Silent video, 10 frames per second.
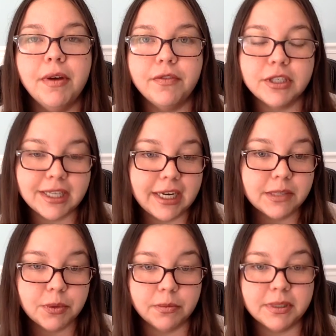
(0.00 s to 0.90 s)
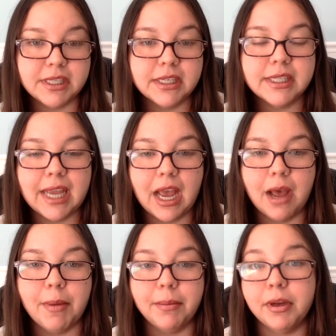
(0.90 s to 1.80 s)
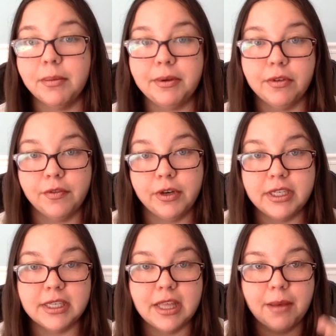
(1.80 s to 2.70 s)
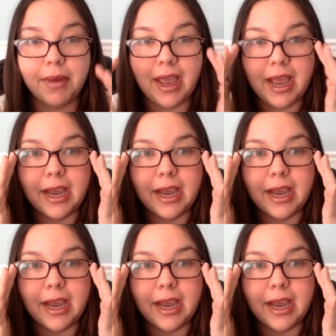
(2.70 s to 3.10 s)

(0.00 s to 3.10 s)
but for today's purposes, I'm going to be referring to them